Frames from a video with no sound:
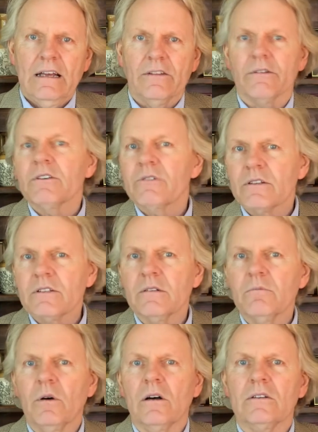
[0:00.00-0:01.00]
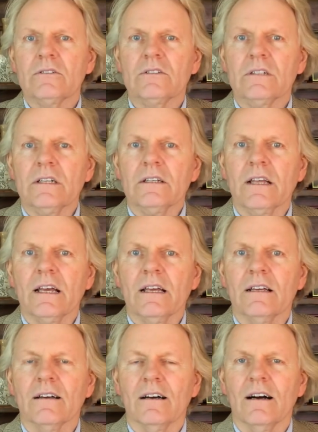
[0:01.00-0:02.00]
They're interested in policy and
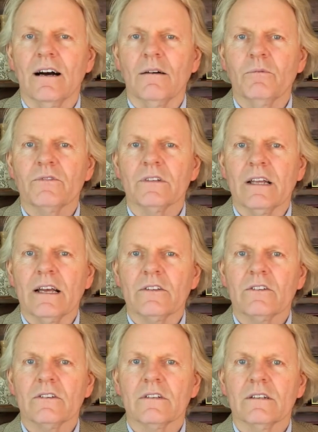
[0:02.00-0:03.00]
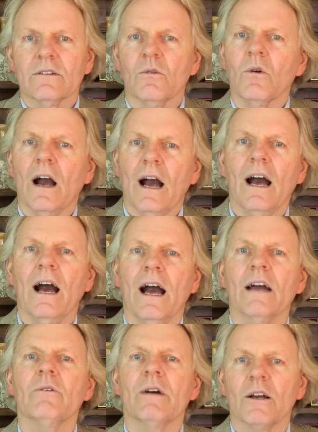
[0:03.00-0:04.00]
they often ask,
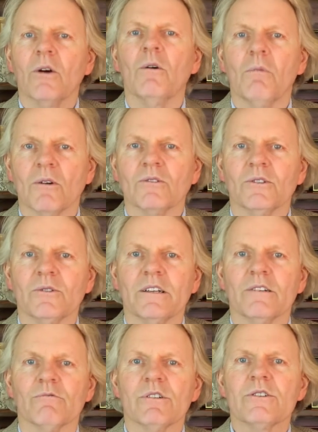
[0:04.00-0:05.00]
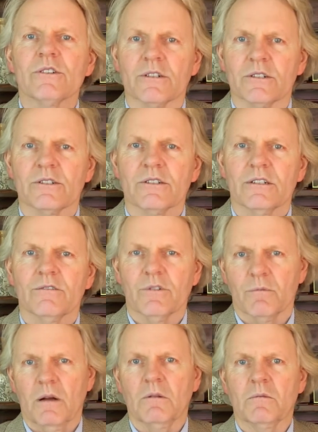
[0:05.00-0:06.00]
how do I go about doing research
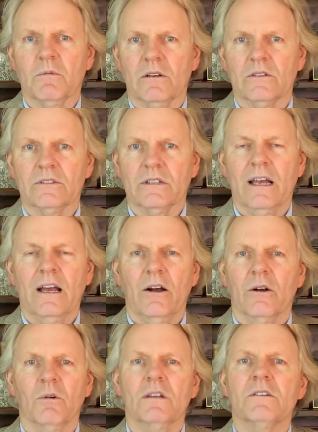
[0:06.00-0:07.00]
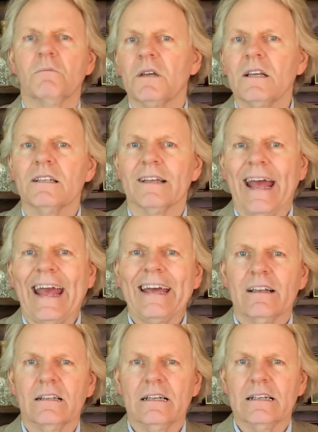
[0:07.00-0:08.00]
for public policy? Or what does it mean to
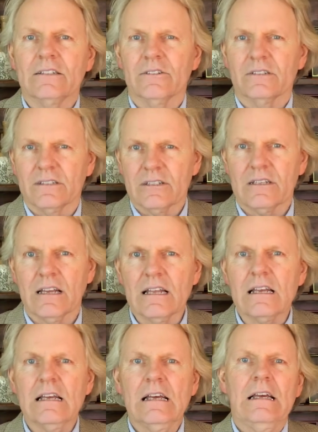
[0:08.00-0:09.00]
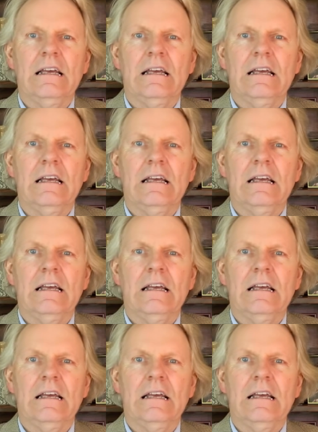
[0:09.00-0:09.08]
analyze or to study